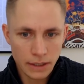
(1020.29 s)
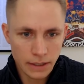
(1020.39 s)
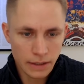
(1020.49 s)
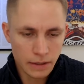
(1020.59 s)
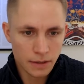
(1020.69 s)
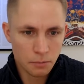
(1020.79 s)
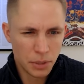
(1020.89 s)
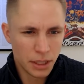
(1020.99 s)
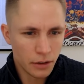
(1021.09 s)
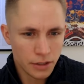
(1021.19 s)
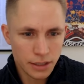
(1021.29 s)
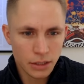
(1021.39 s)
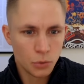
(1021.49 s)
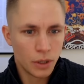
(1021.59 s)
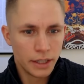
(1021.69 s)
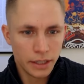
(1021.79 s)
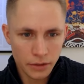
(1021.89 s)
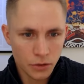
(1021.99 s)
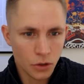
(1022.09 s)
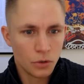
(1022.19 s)
and BRC20
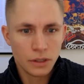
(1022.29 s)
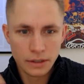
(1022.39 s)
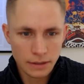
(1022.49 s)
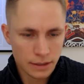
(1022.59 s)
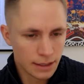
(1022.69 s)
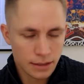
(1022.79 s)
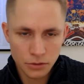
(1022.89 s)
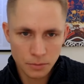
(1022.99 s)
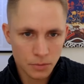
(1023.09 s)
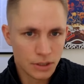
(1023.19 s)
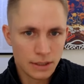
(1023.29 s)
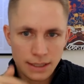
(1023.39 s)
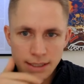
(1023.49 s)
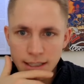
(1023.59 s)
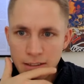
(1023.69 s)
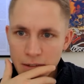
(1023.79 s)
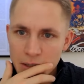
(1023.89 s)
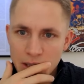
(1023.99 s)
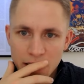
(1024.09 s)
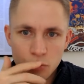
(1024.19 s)
tokens and inscriptions, etc.,
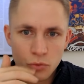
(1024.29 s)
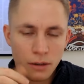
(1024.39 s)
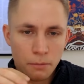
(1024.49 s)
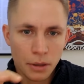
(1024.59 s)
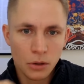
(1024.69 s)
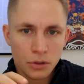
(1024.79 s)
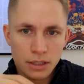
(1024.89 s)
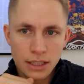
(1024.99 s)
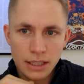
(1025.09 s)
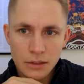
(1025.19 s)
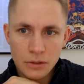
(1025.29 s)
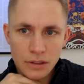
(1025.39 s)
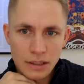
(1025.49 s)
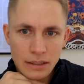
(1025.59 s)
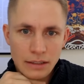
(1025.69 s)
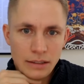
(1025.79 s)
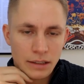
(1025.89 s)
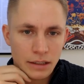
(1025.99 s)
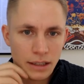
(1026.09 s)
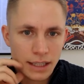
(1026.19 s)
that really bloated the network and
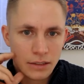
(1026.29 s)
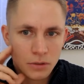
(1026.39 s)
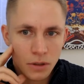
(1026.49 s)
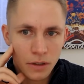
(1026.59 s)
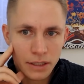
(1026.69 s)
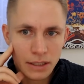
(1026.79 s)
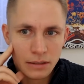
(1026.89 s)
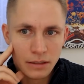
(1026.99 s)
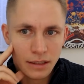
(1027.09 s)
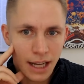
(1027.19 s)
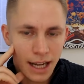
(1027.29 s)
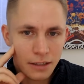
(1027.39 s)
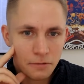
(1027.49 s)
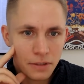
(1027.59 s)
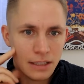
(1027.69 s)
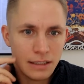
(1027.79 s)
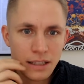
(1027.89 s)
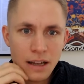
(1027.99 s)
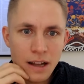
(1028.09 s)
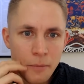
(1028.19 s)
uh, led to all these high fees.
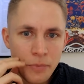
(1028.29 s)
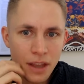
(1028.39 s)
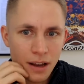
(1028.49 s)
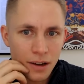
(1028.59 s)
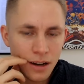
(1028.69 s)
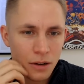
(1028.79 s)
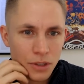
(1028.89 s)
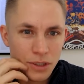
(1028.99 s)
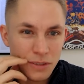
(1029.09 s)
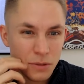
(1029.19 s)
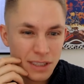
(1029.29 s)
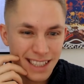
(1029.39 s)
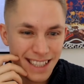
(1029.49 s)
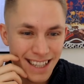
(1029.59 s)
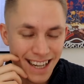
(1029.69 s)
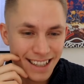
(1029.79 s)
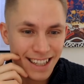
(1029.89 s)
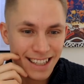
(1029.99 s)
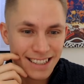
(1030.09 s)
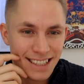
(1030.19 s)
How, how do you see that?
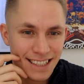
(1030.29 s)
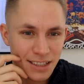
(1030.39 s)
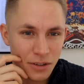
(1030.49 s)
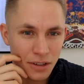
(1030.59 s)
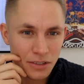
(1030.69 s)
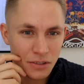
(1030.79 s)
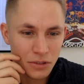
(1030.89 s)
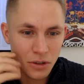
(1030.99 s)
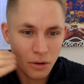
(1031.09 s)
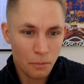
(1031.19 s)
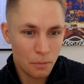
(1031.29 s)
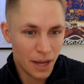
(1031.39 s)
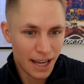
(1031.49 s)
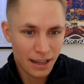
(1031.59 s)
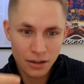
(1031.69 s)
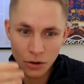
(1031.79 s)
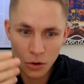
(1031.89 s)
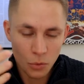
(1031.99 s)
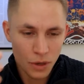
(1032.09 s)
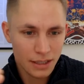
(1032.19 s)
Is this going to come back
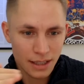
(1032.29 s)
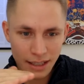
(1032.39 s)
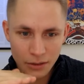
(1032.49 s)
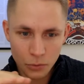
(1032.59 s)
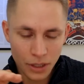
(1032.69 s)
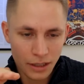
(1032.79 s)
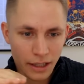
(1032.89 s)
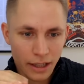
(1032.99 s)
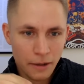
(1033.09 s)
always? Like, will